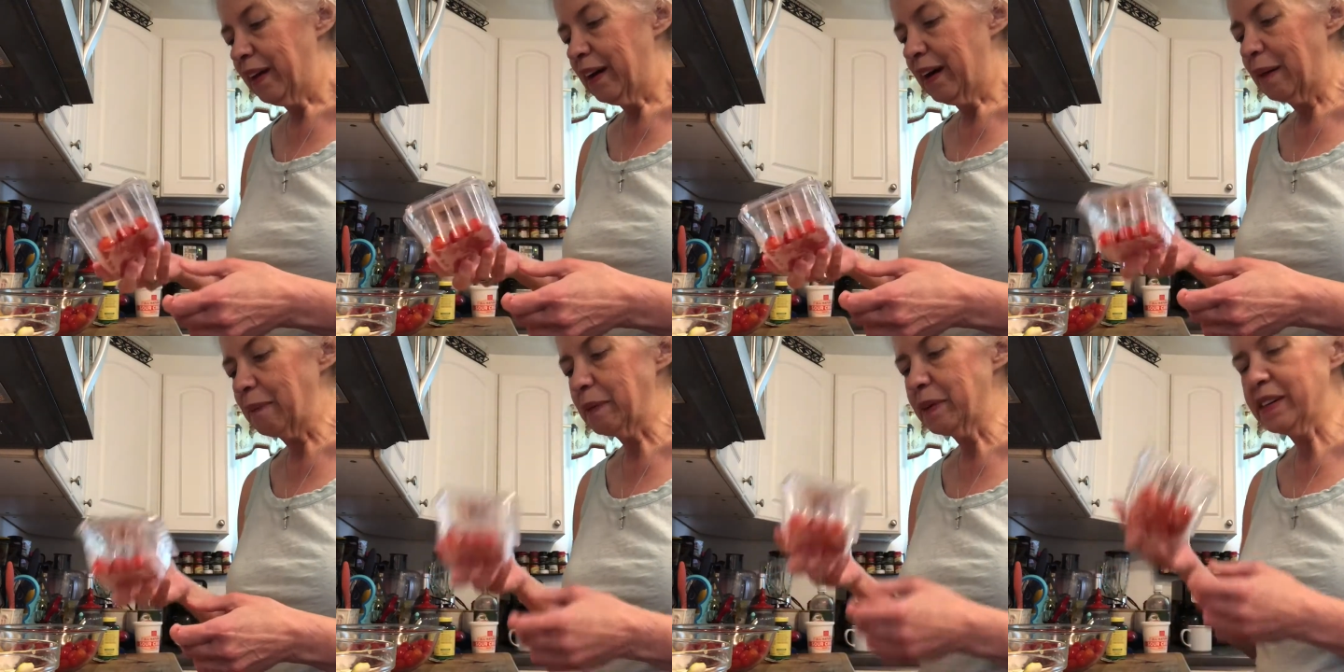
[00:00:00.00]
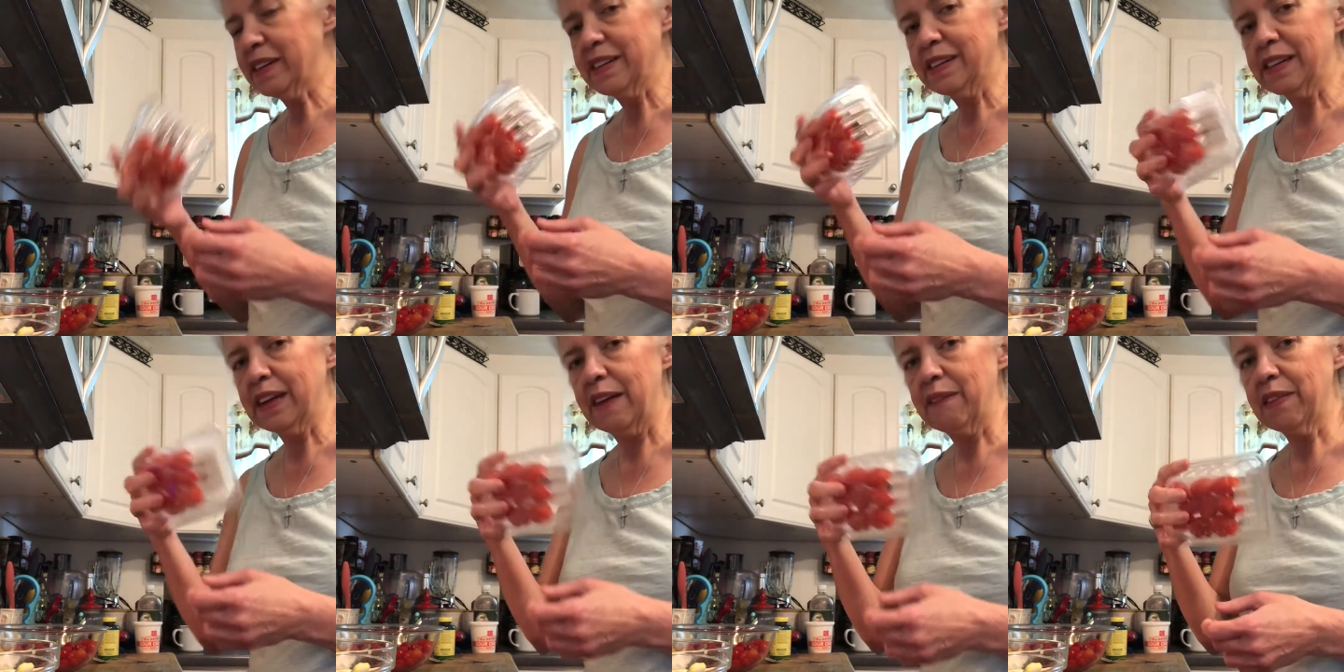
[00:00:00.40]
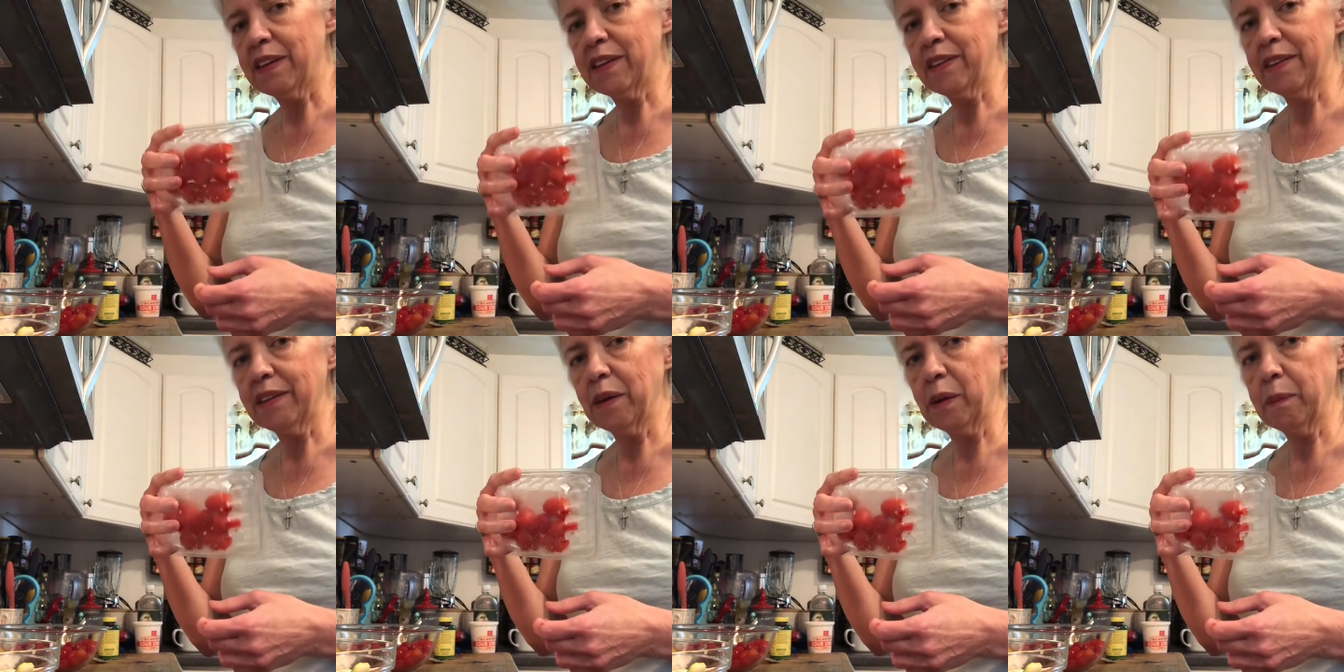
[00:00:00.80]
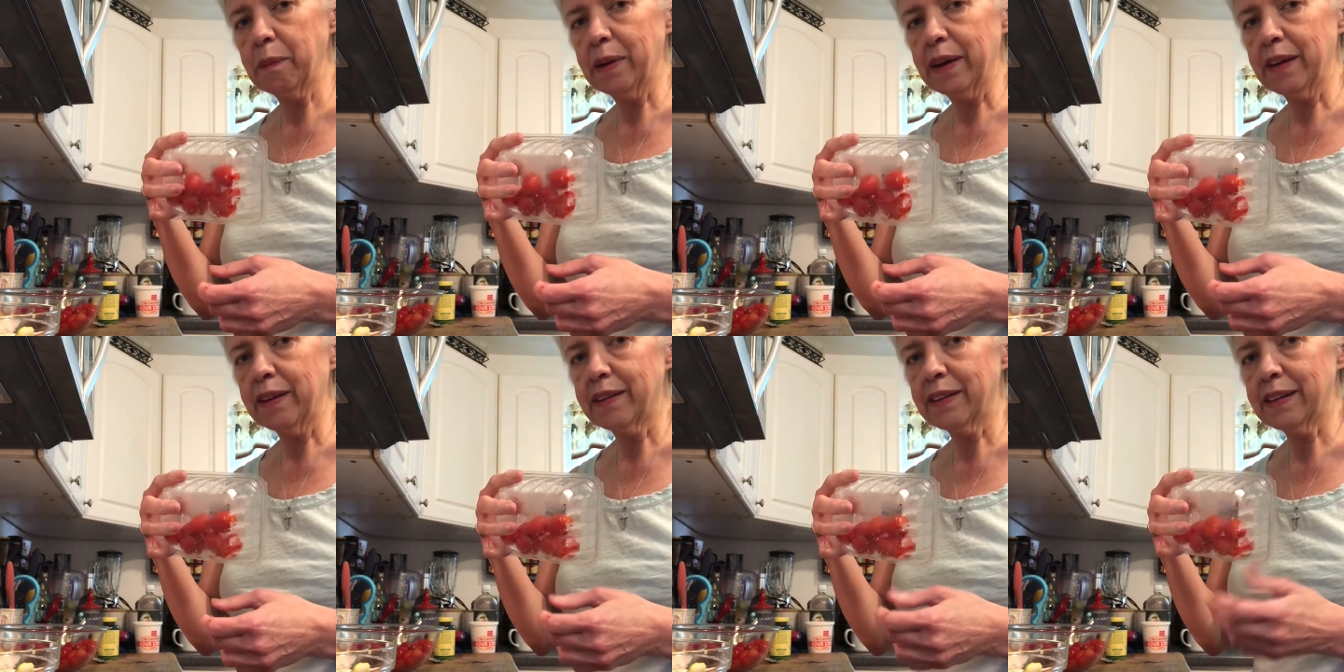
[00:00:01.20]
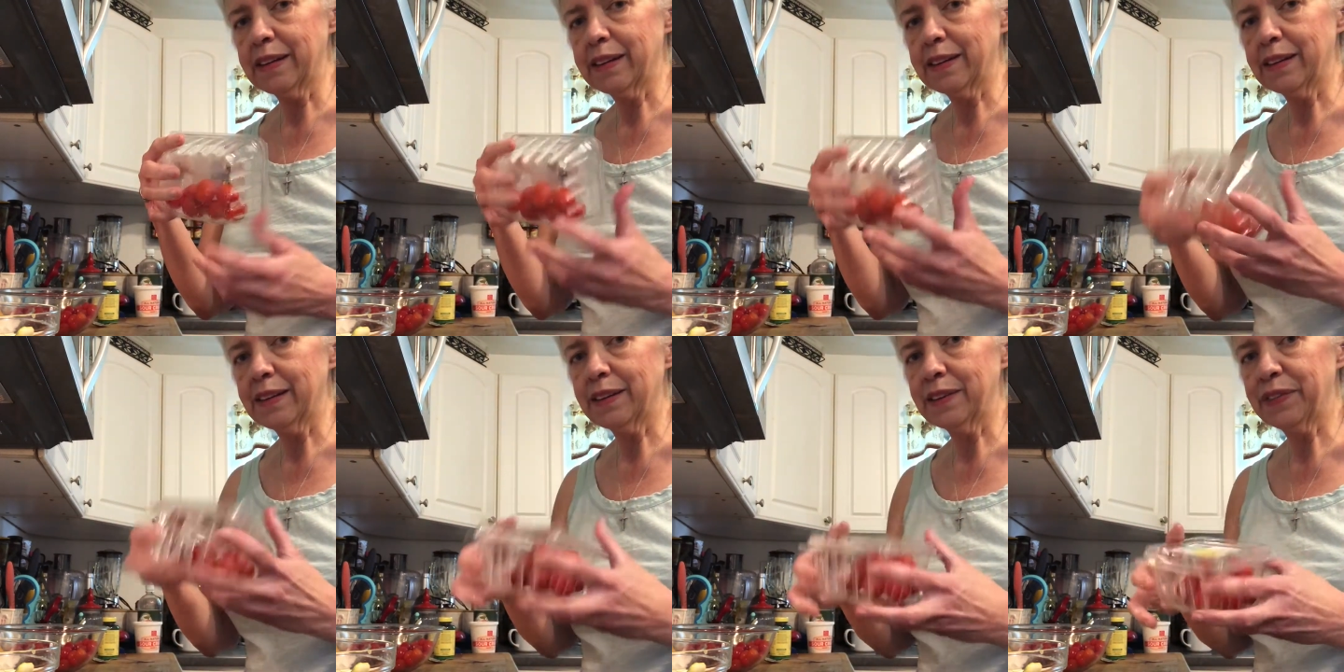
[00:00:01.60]
I'm going to save this little bit
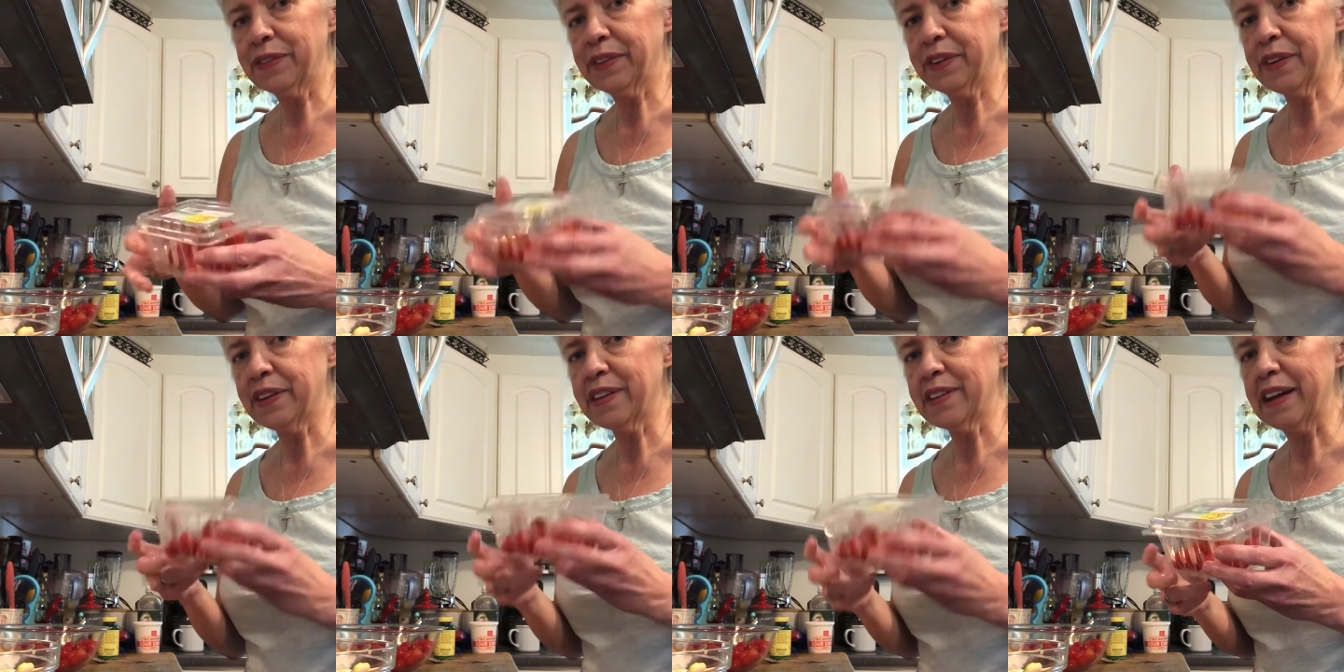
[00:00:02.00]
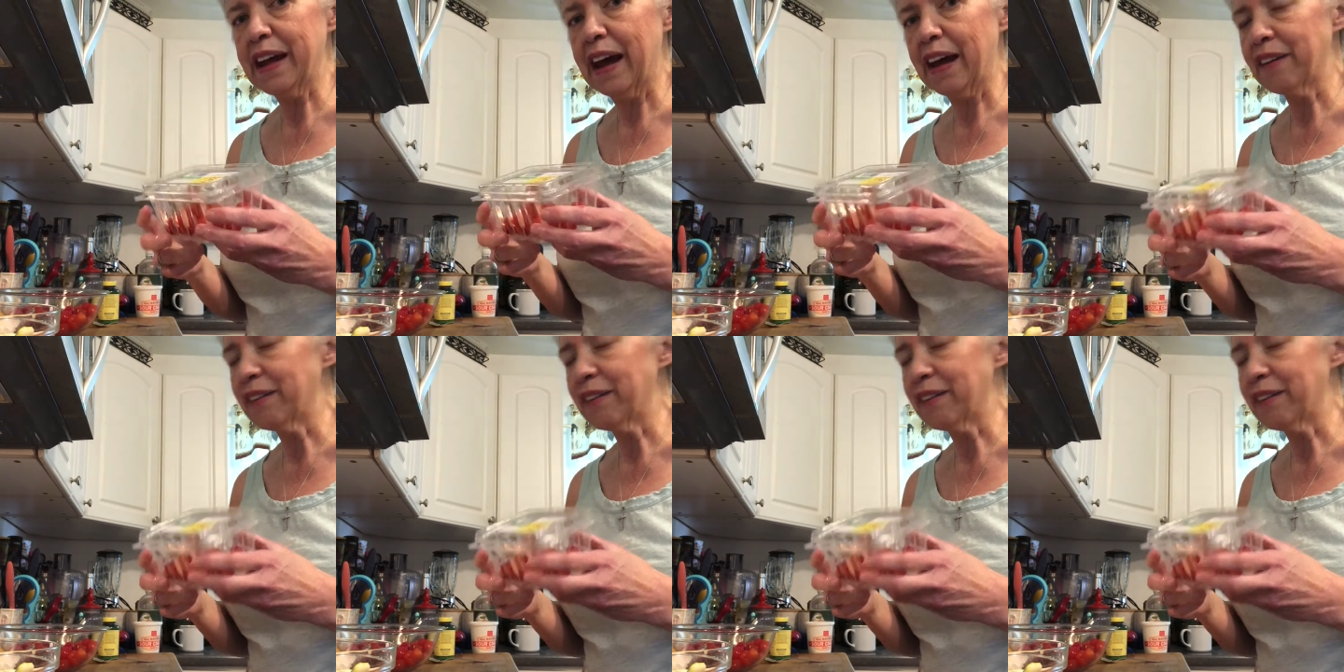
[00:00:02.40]
for snacks